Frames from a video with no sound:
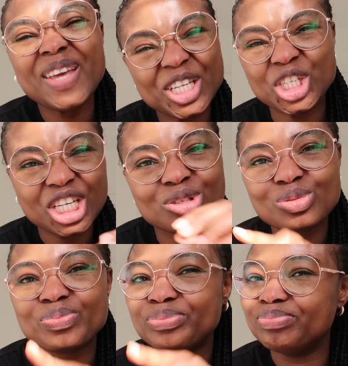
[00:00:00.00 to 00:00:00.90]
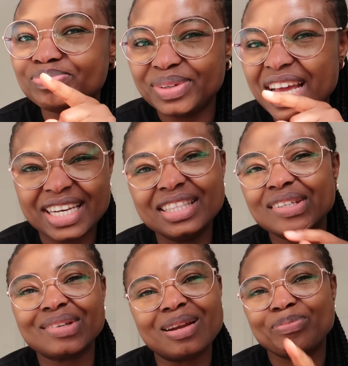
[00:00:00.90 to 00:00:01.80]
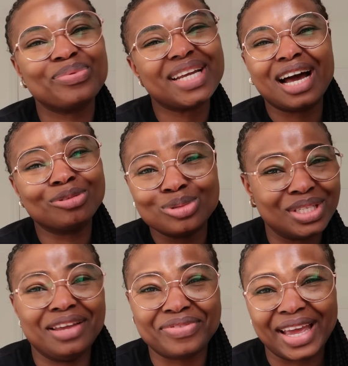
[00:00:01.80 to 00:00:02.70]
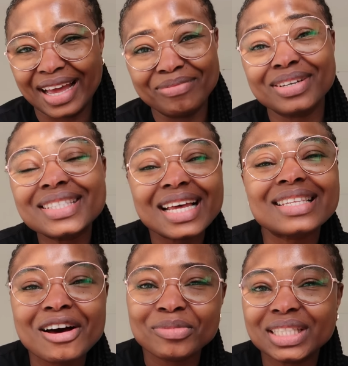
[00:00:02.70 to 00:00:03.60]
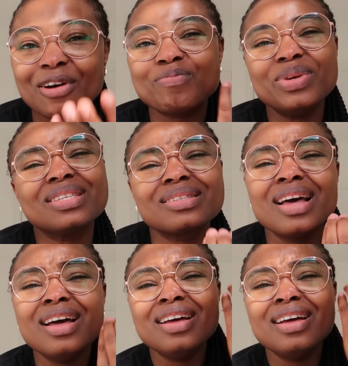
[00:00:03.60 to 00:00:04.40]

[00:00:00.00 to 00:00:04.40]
itching to edit this one and put it out today if I can, because that's how much I've missed.